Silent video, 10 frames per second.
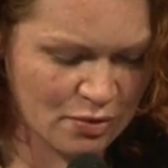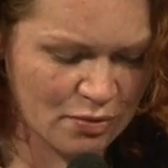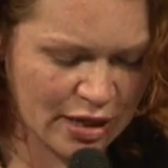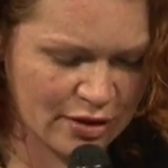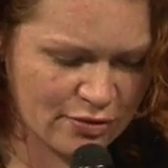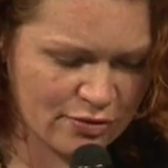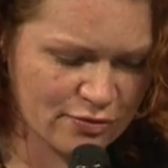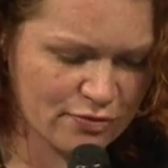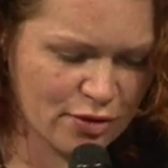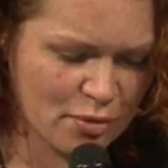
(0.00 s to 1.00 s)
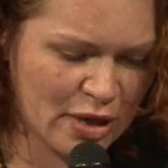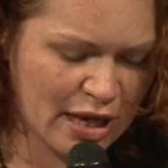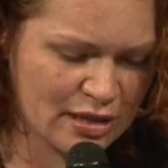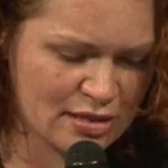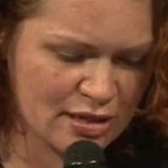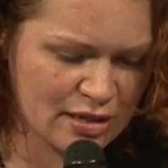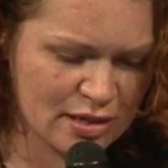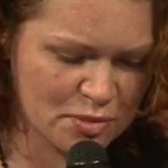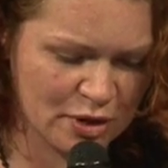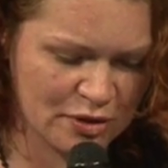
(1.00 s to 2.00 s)
Well, for a man as
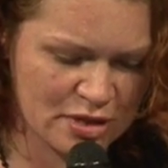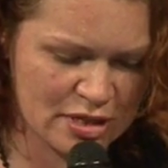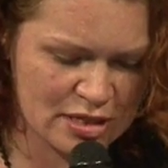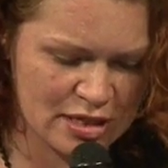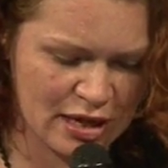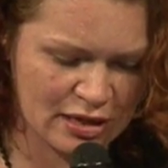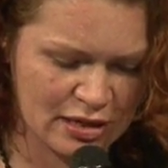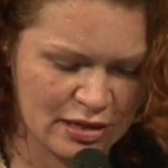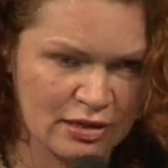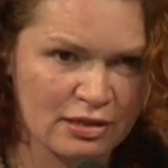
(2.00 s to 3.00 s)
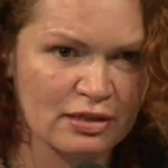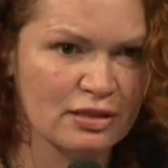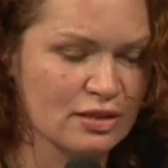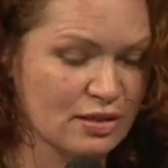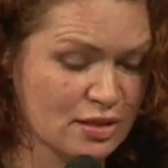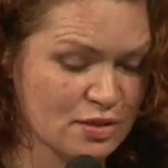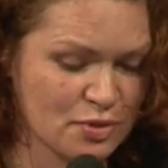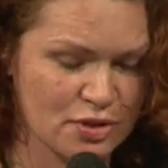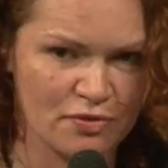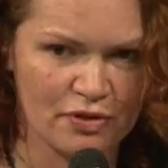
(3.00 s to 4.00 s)
inexperienced as Tane, this
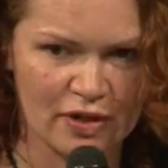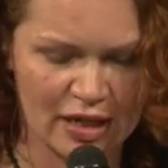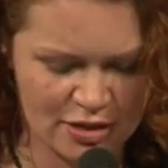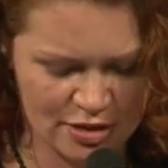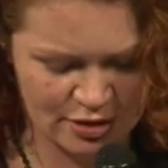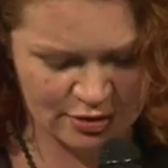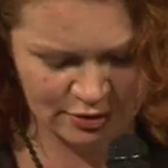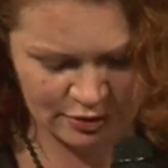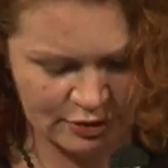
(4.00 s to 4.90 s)
was a revelation.